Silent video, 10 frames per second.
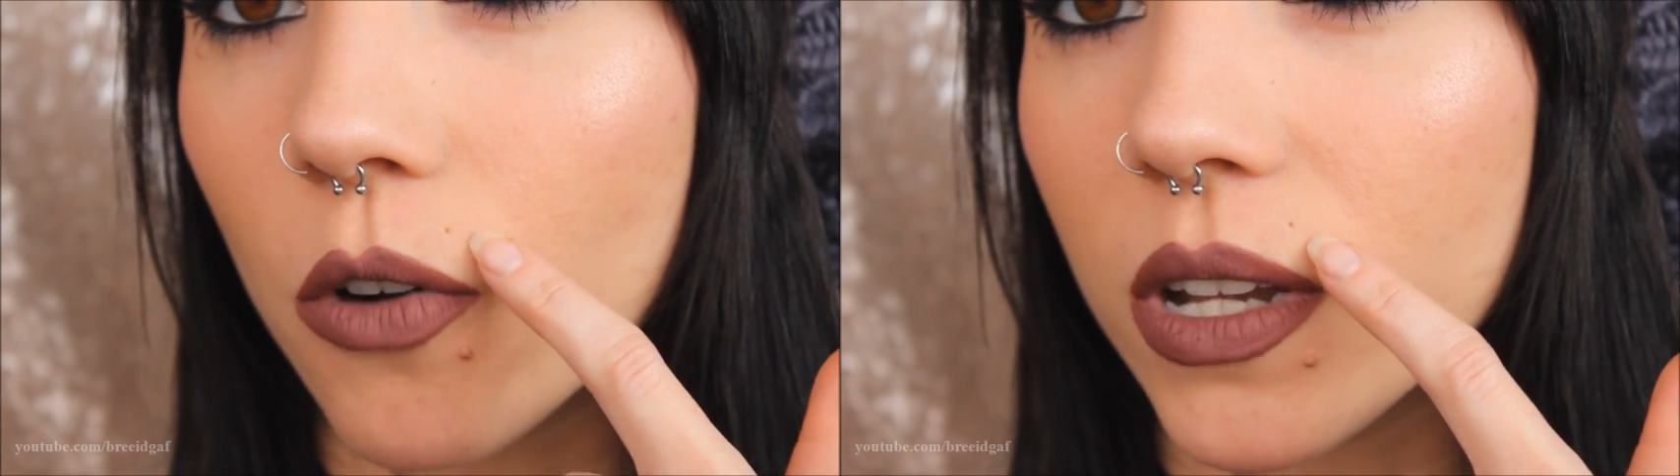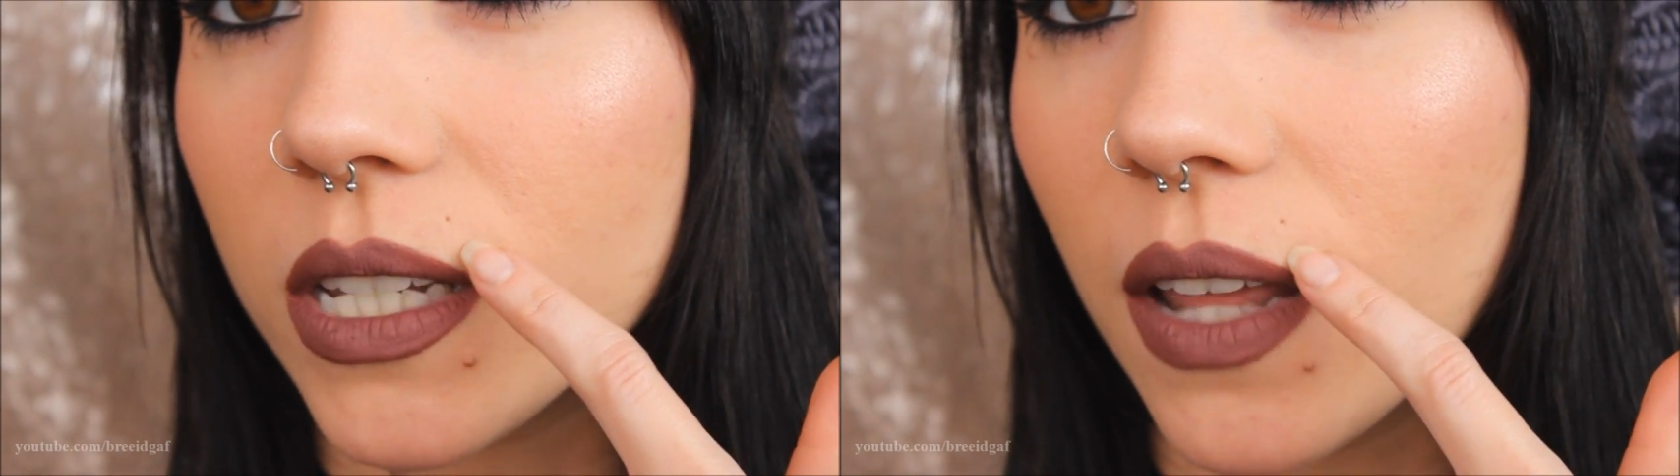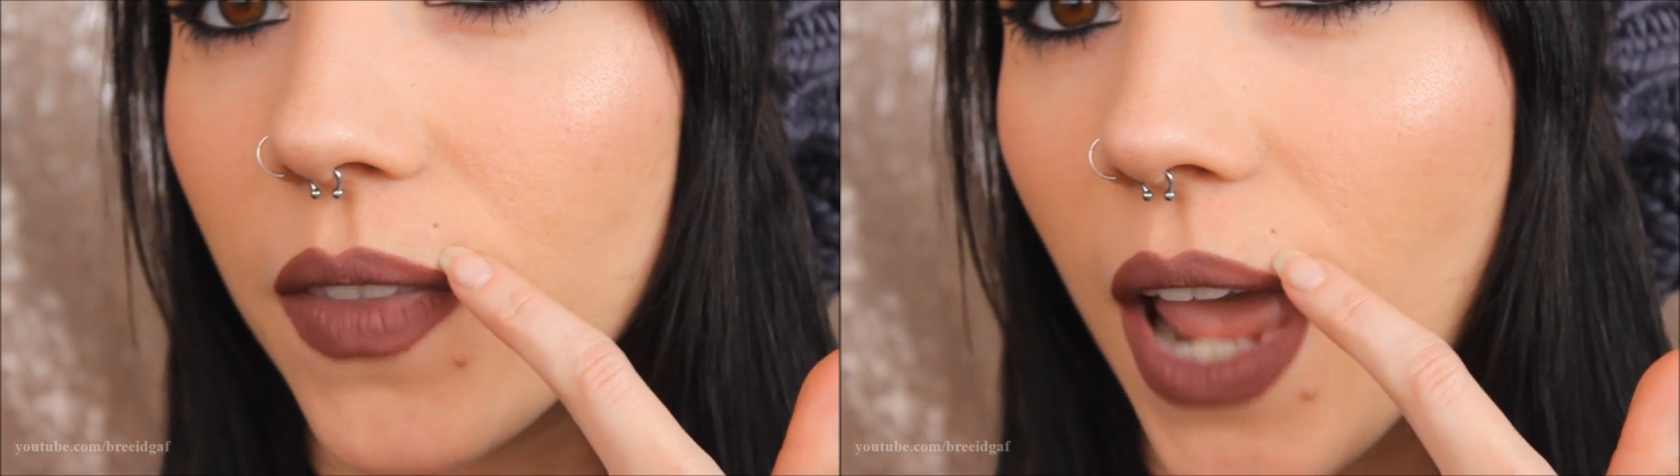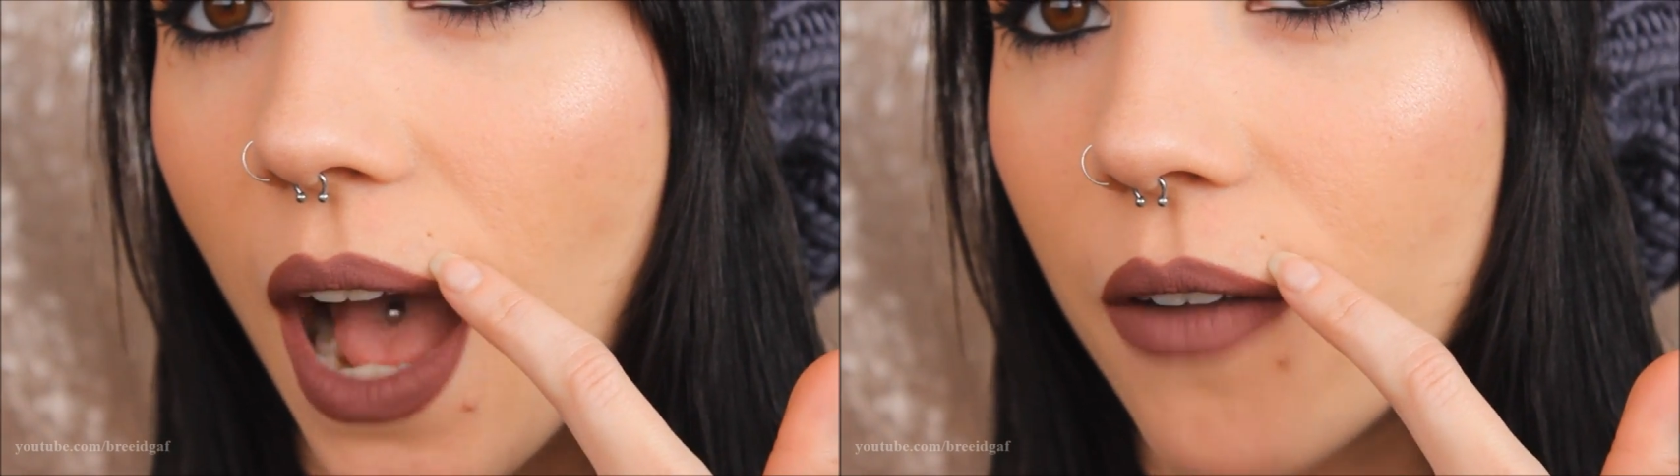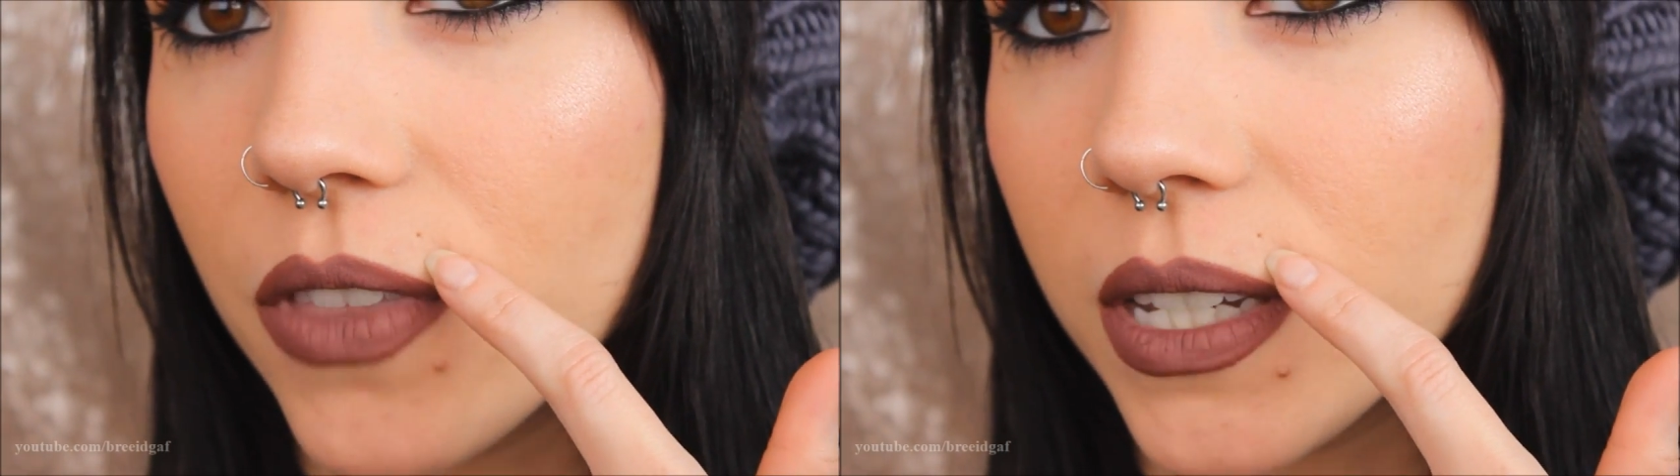notice that they
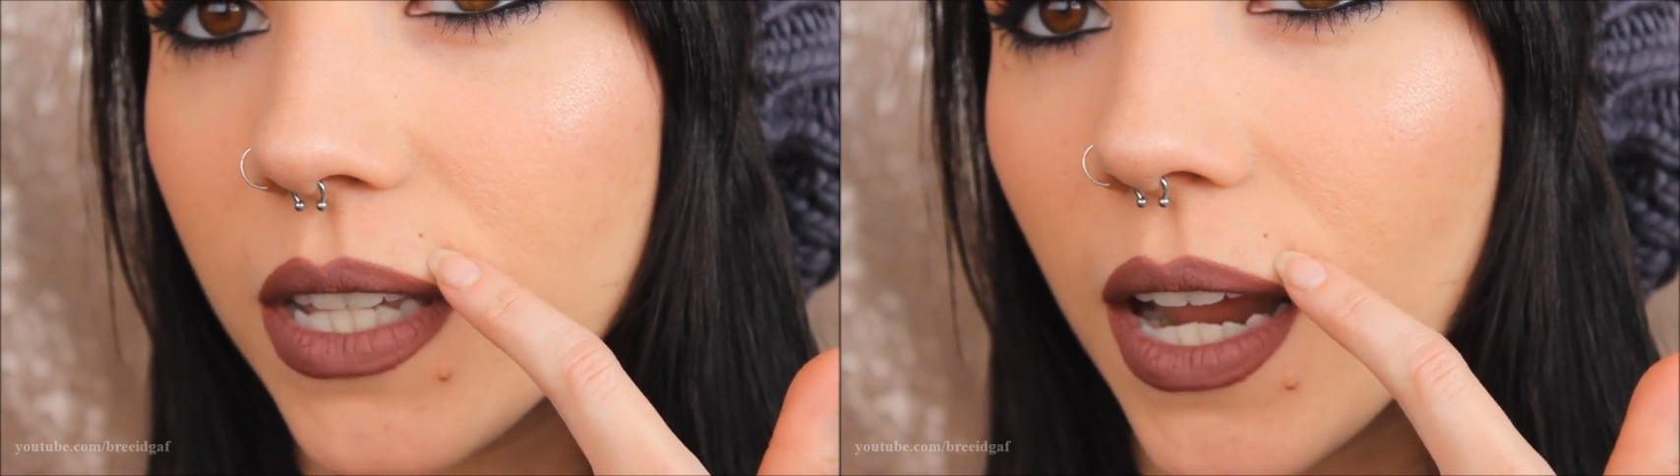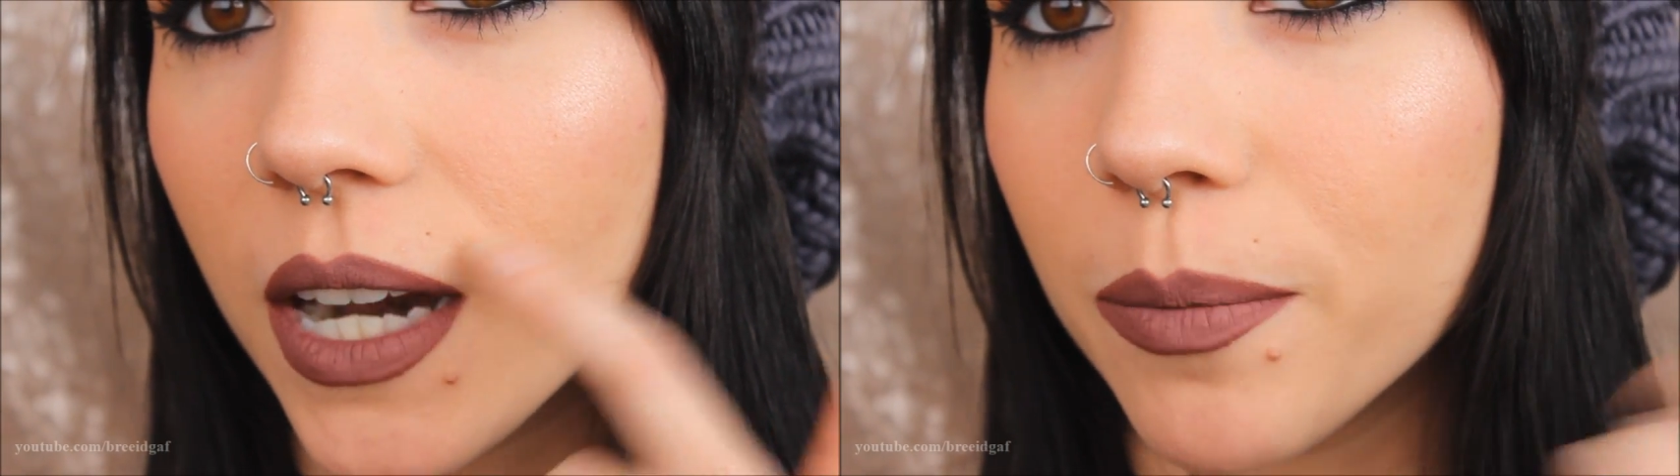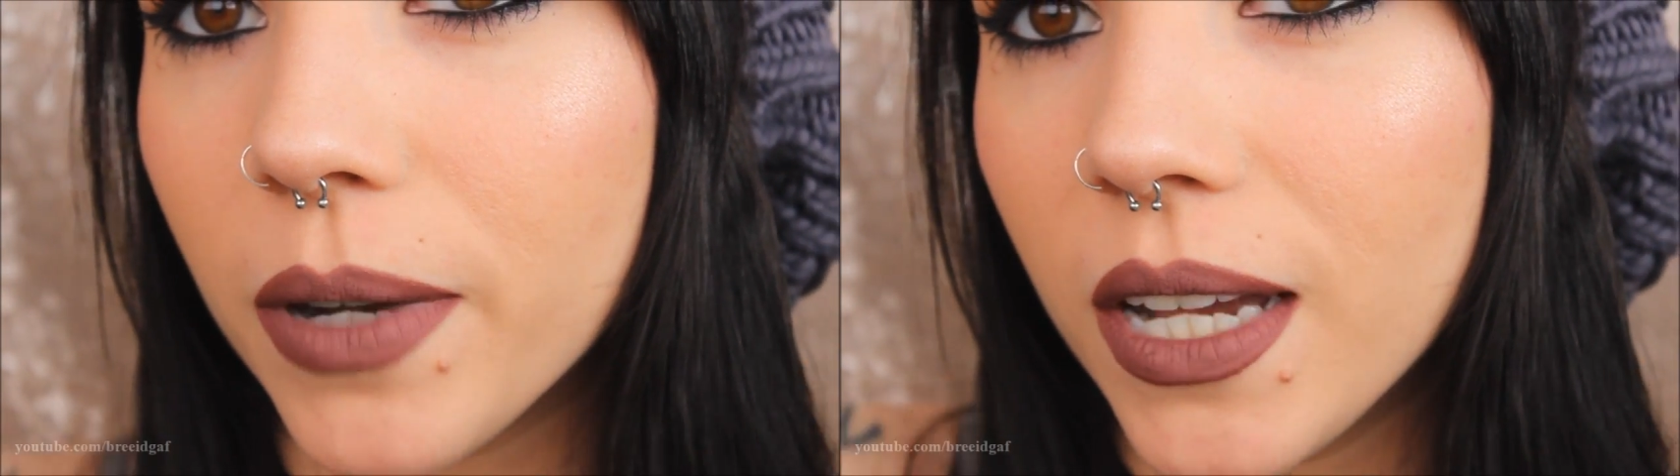have this there,